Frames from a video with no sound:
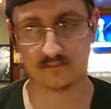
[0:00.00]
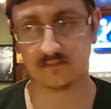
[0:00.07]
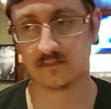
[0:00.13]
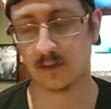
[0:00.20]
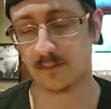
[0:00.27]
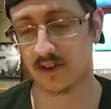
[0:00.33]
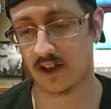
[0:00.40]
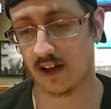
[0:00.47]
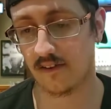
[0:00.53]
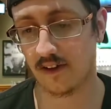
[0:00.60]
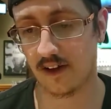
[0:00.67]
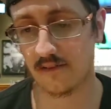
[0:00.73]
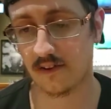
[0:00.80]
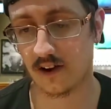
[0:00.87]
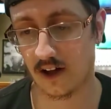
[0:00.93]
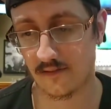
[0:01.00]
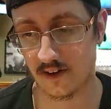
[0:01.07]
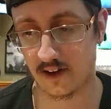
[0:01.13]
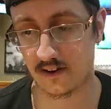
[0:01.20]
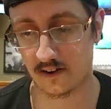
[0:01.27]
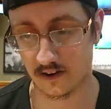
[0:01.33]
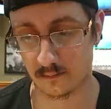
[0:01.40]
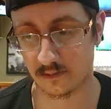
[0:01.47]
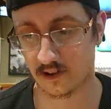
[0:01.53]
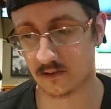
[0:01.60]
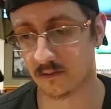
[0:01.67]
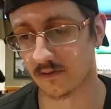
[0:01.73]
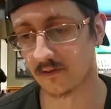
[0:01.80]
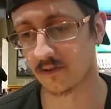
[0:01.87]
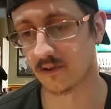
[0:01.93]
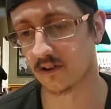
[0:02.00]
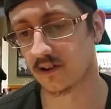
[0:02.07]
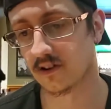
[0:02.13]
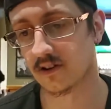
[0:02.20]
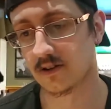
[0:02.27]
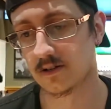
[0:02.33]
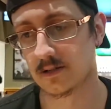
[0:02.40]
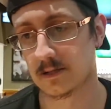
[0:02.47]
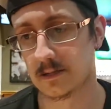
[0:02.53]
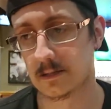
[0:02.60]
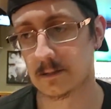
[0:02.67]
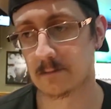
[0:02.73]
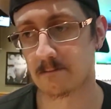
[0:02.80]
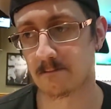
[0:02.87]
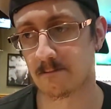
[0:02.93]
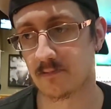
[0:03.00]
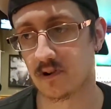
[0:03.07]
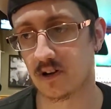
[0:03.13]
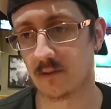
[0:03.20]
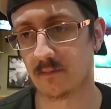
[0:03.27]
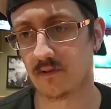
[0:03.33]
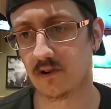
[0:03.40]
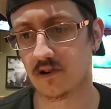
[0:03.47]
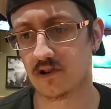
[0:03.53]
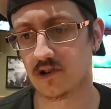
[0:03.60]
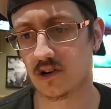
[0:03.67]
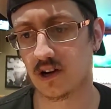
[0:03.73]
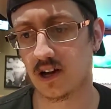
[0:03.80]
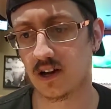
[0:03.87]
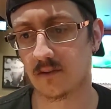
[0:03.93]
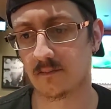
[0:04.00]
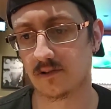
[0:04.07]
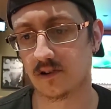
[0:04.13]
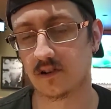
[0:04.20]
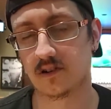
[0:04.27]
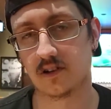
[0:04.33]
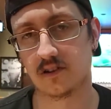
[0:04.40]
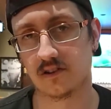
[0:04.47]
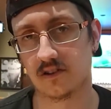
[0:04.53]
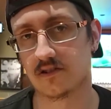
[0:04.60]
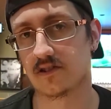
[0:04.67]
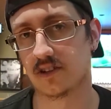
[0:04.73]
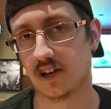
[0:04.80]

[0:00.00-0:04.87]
I mean, I have a, I've had it unplugged before, but I'm pretty sure I had it plugged in this time.